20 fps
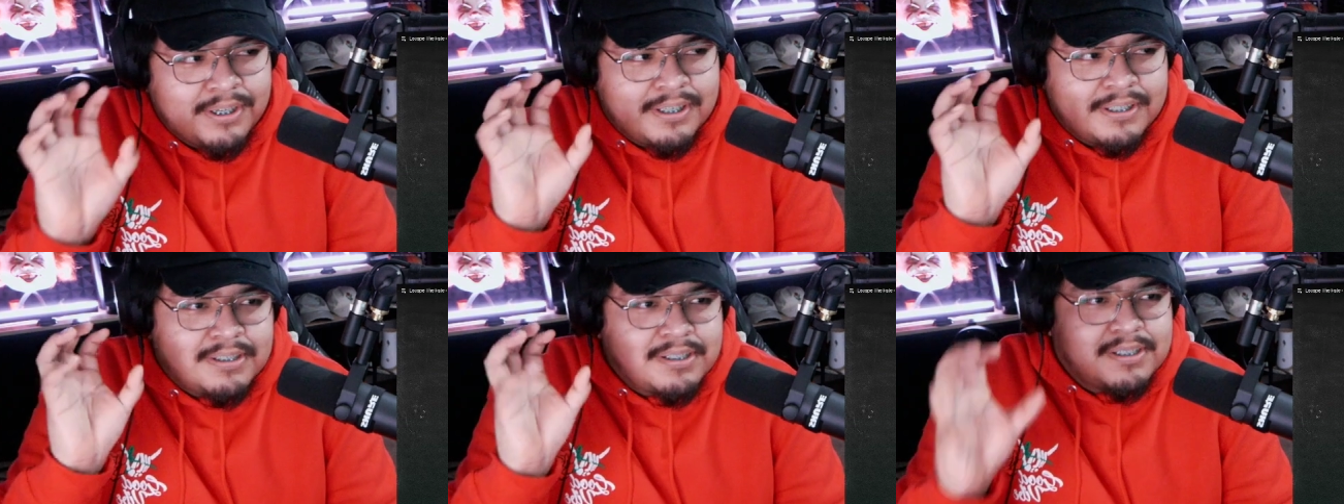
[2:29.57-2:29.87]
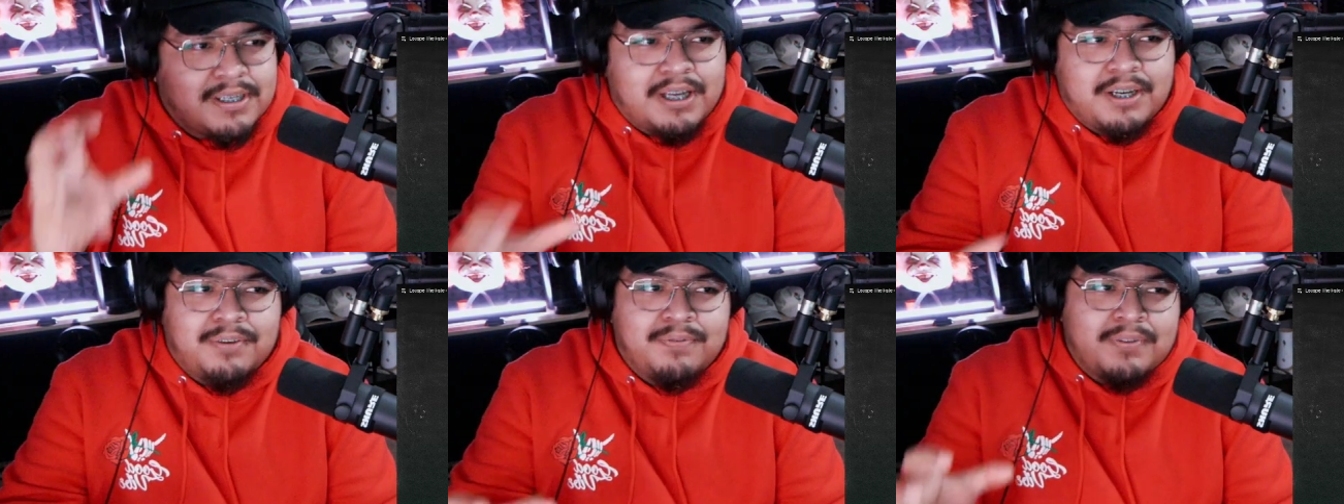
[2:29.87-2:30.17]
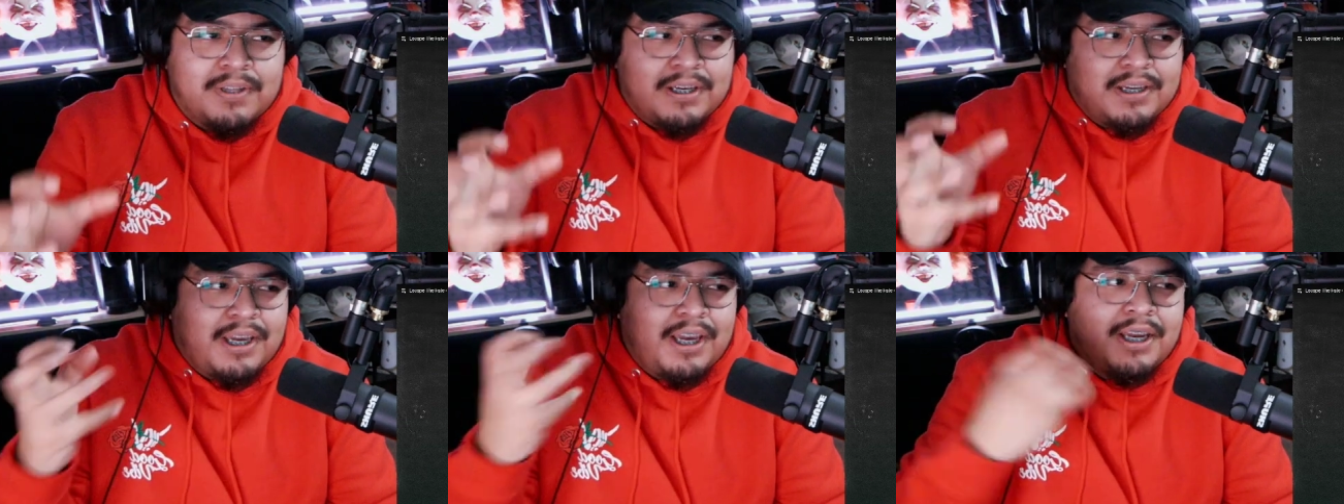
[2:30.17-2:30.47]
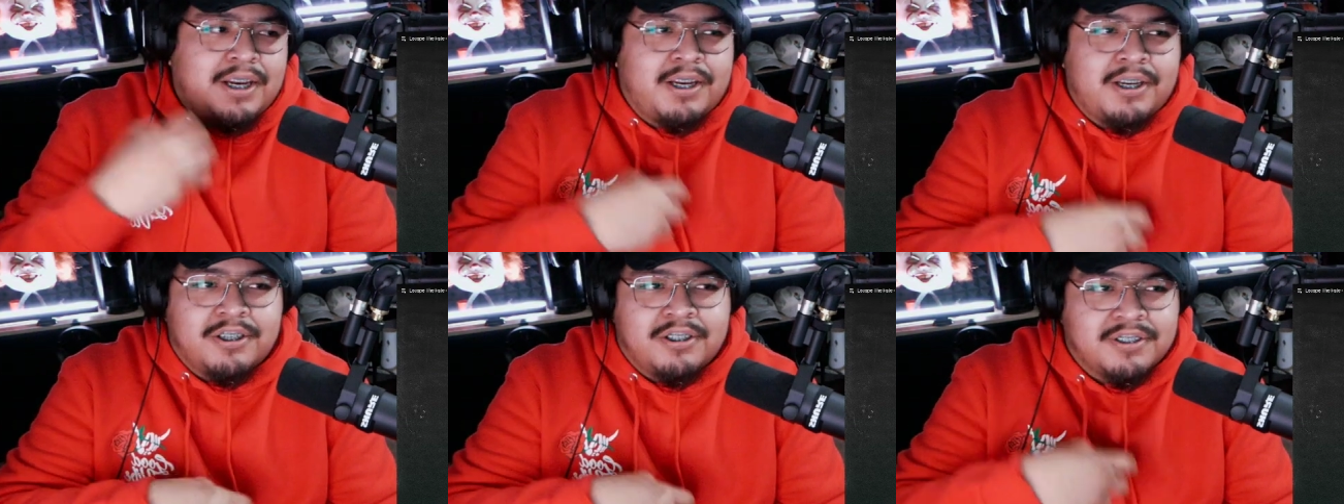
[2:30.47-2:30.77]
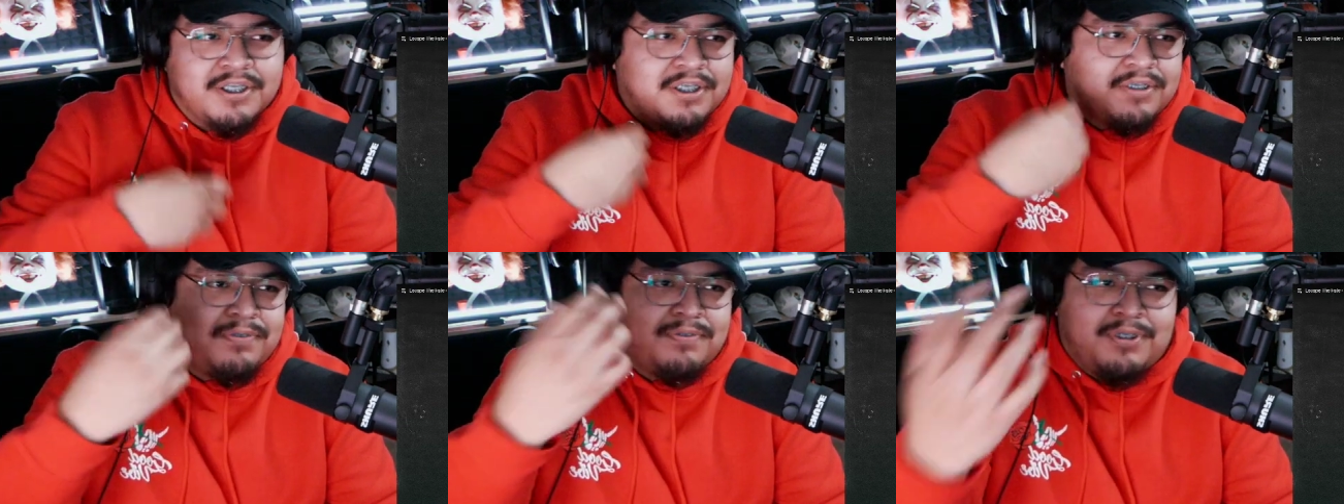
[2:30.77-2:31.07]
instead of like hating
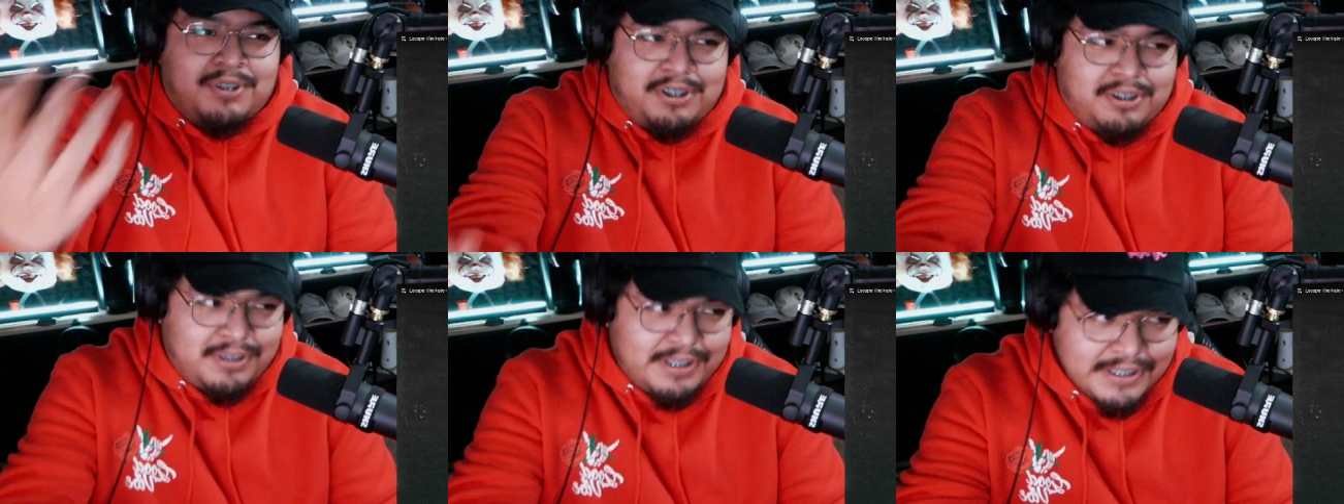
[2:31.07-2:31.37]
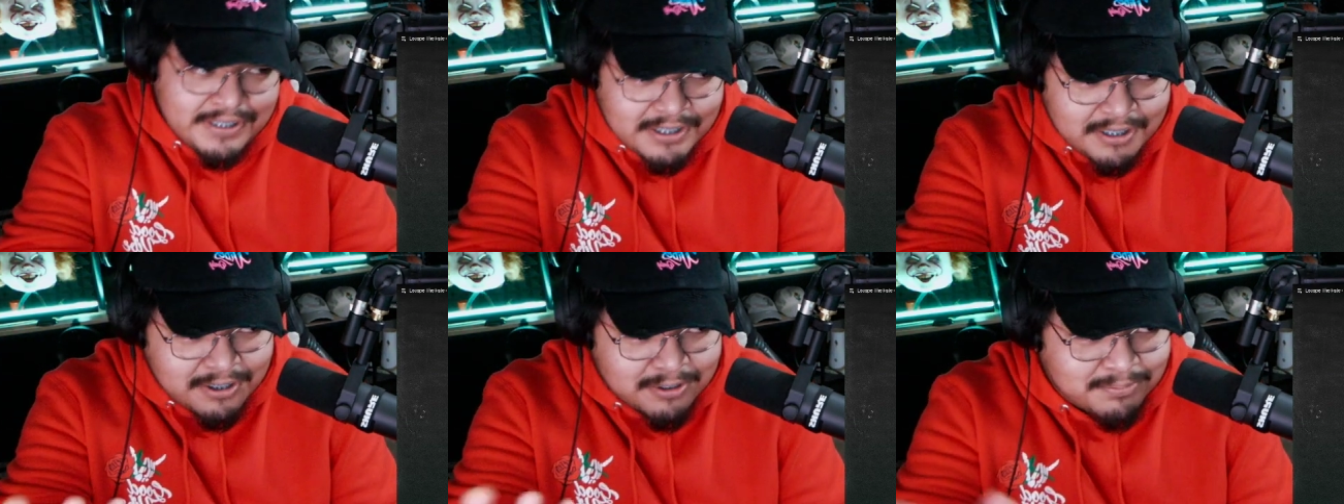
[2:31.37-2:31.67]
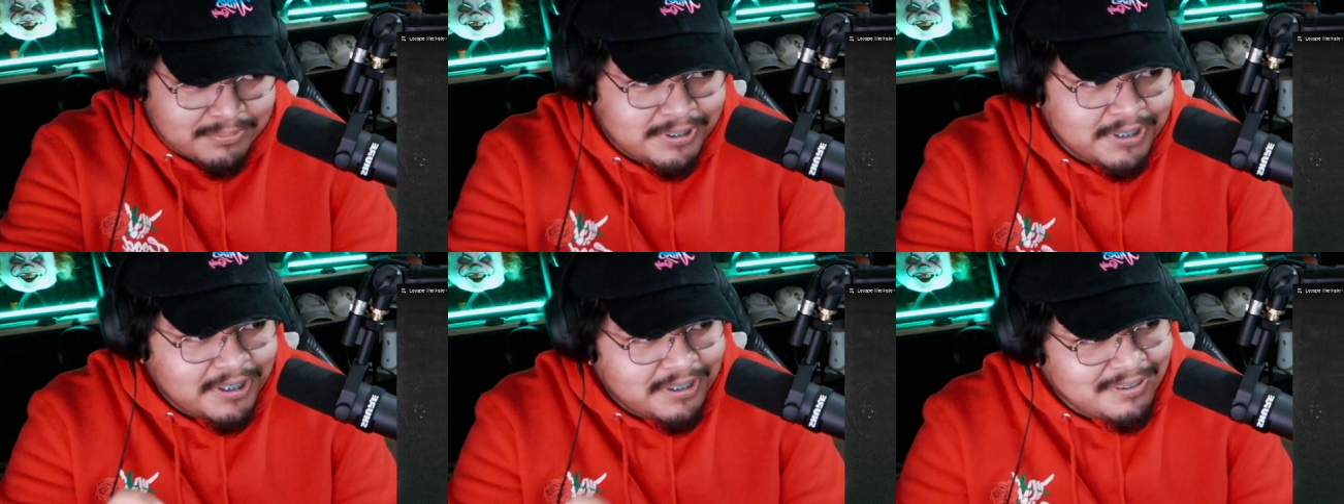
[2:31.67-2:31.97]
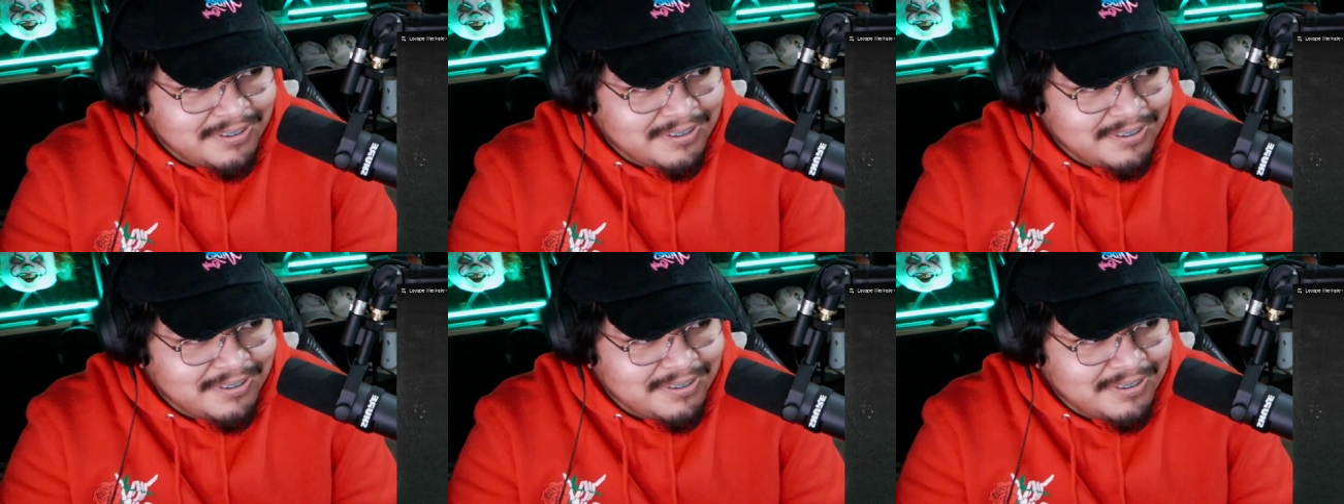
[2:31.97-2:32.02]
yourself, you know, hate them, you know.